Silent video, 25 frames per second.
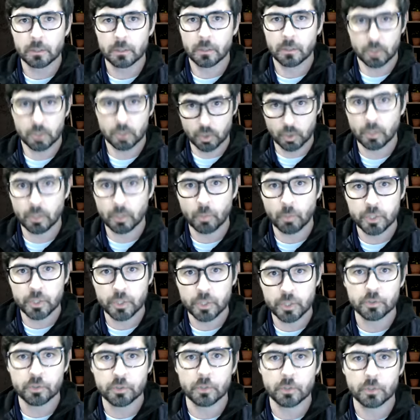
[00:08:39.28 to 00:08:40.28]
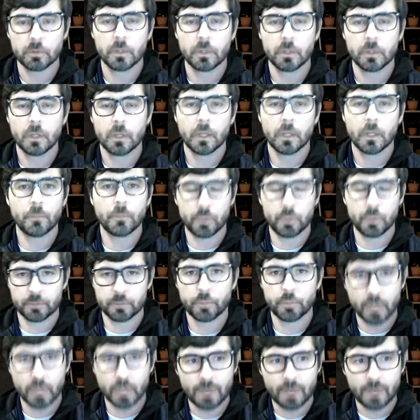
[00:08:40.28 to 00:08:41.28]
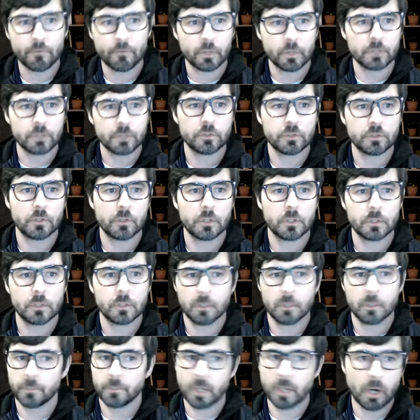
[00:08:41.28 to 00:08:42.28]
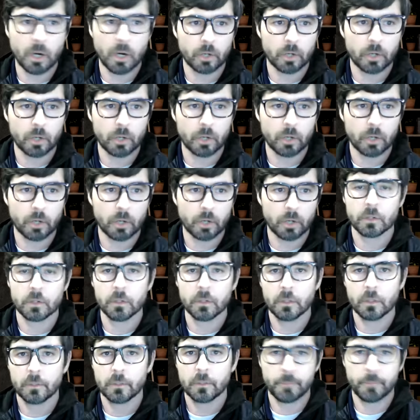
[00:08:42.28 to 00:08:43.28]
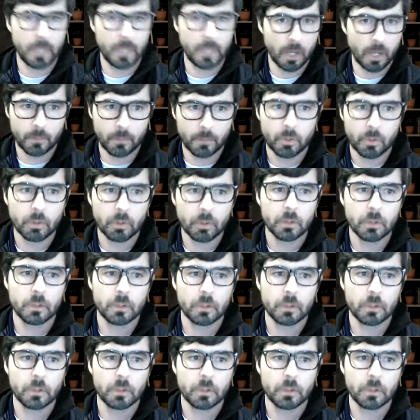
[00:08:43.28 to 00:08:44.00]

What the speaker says: good at what you do and put effort into it. Be a hard worker, be humble.